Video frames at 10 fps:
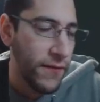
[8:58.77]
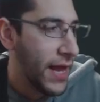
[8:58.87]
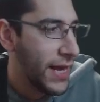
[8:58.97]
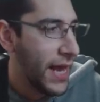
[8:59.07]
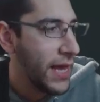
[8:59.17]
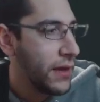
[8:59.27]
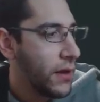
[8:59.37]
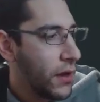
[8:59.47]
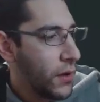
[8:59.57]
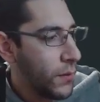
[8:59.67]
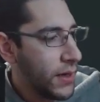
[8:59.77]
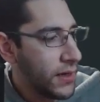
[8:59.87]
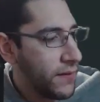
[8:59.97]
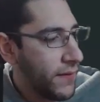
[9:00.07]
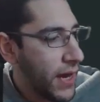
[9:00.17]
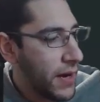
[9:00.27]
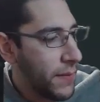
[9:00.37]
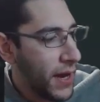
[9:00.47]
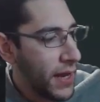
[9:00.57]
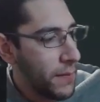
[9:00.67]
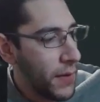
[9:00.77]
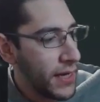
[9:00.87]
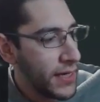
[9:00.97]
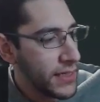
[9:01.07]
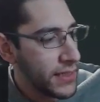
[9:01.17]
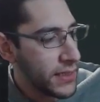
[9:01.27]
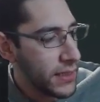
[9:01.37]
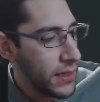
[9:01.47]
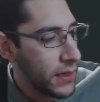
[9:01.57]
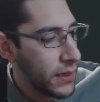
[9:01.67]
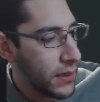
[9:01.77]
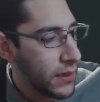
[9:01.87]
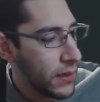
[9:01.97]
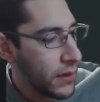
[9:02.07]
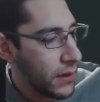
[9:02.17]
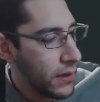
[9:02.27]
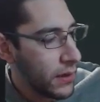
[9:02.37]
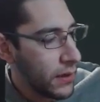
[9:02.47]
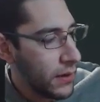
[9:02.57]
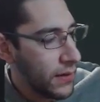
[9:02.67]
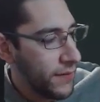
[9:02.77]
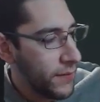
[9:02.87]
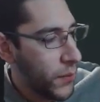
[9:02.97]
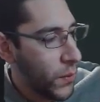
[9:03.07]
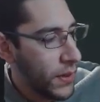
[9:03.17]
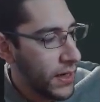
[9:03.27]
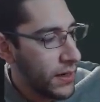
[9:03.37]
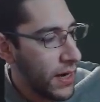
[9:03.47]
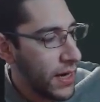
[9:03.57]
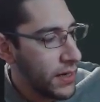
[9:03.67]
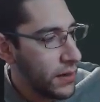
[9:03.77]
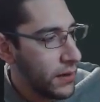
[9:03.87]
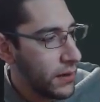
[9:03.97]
NA. We can divide by a minus 11.89.